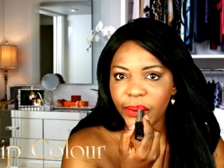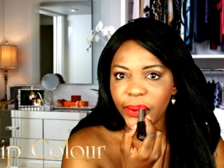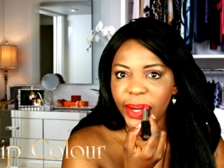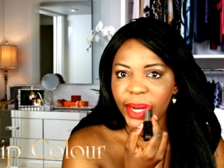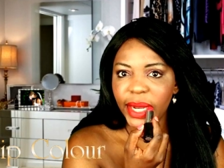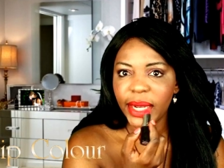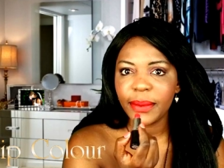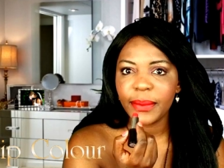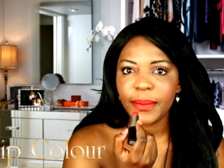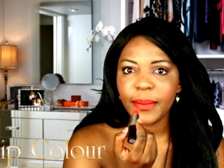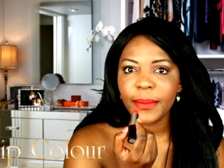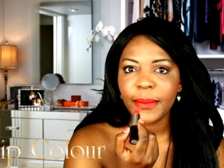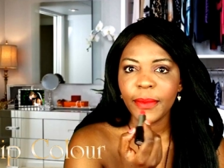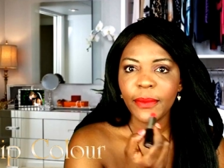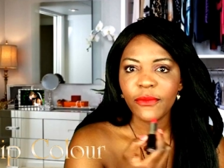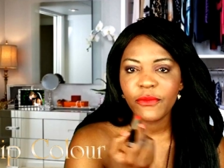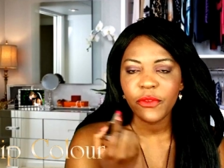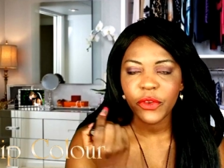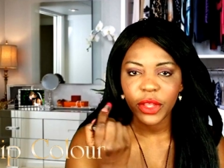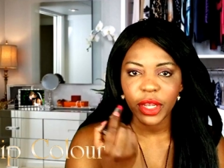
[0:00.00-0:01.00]
really
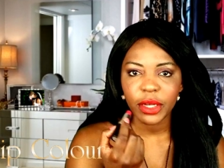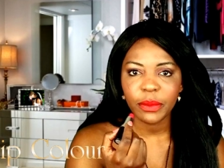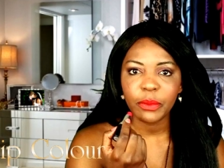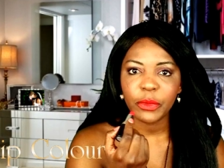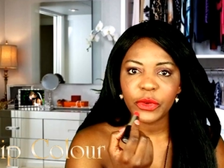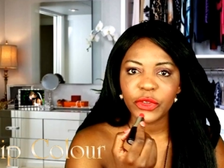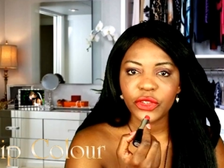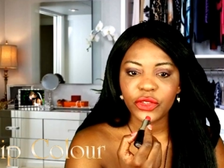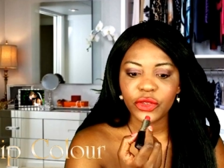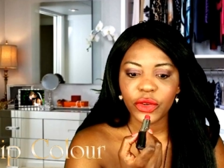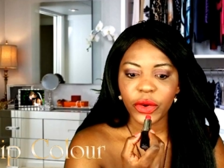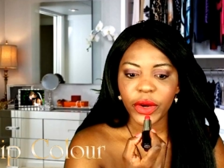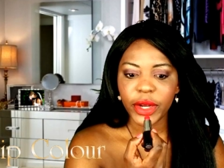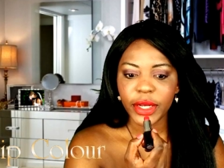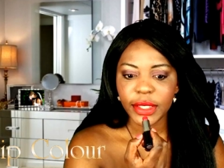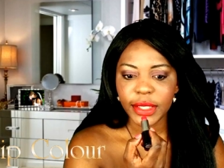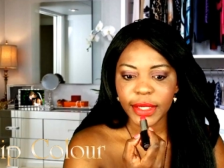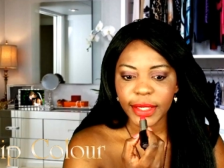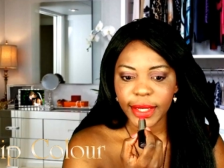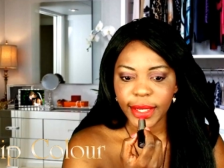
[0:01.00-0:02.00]
for that
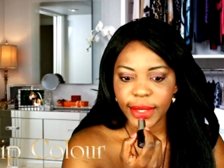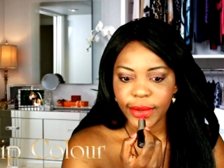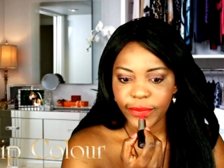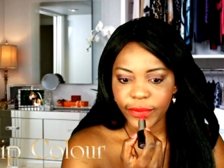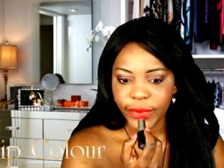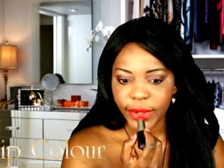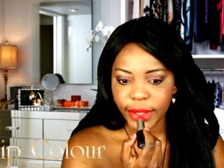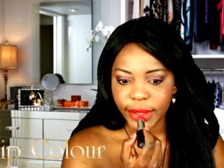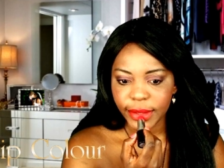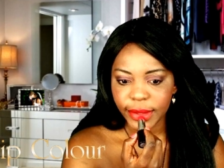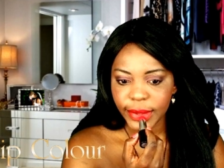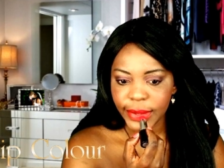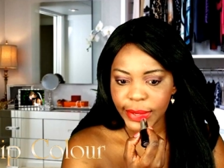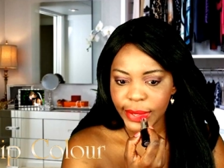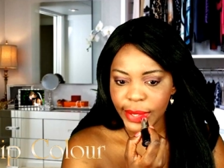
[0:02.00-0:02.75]
moisturizing effect